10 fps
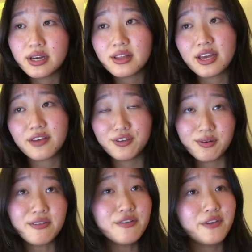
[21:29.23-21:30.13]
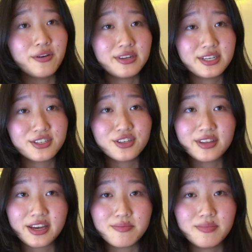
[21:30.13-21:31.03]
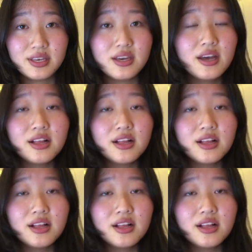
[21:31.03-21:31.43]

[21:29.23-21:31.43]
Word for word: Like if you have a phone addiction like me,